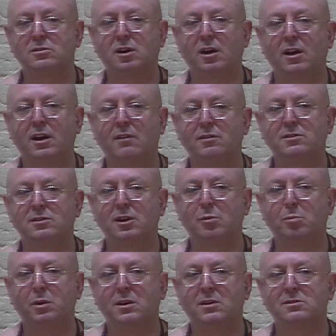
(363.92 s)
I never
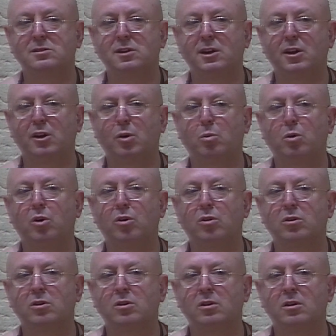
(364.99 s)
said biggest thing in the world.